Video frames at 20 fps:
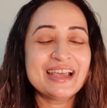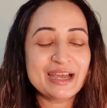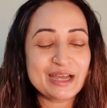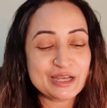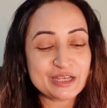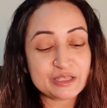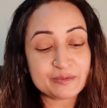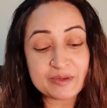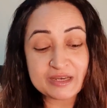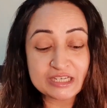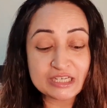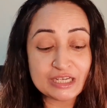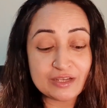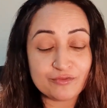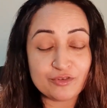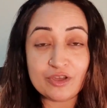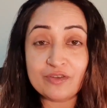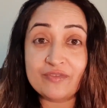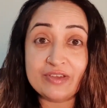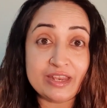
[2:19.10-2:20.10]
Especially if
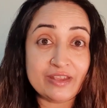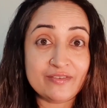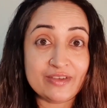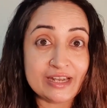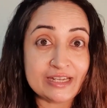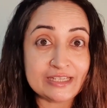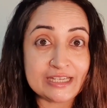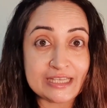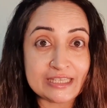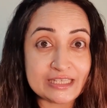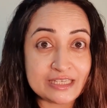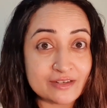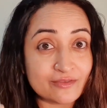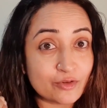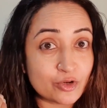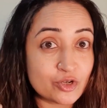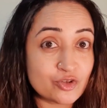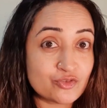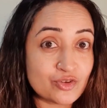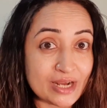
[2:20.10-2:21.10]
you have very sensitive
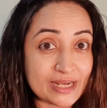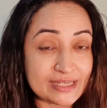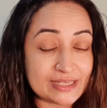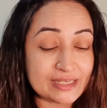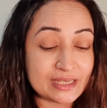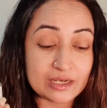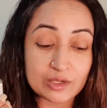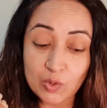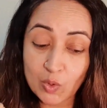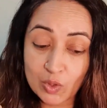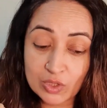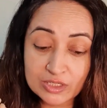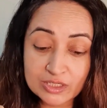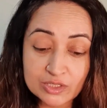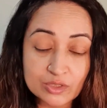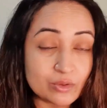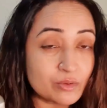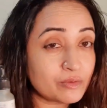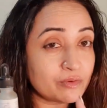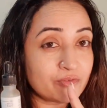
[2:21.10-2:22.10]
or dry skin.
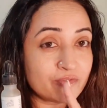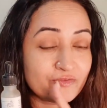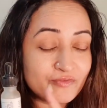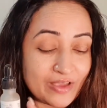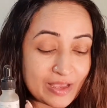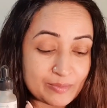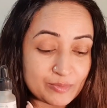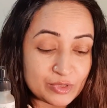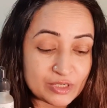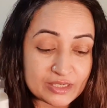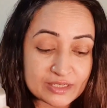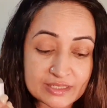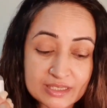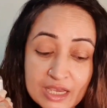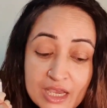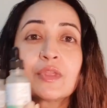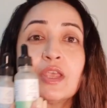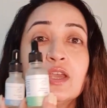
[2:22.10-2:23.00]
Also fabulous.